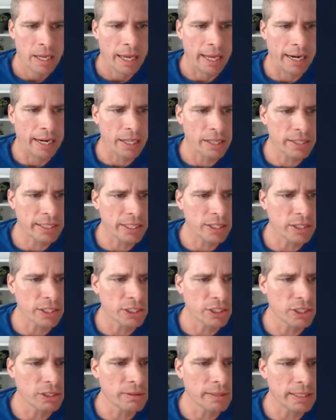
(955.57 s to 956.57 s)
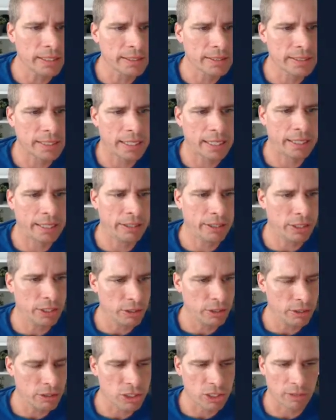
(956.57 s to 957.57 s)
Another thing you can do is you can
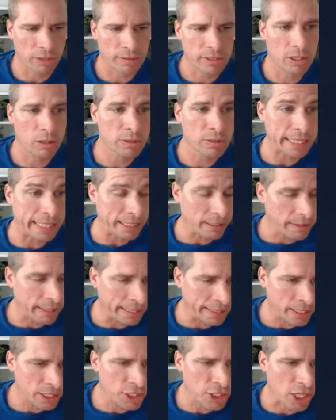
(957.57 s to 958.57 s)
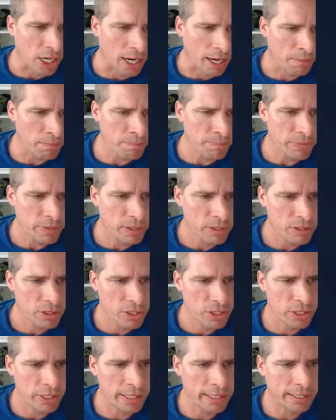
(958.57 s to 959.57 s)
do your service notes here in the job.
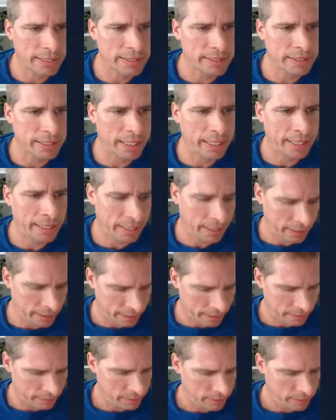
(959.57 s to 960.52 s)
So you can say,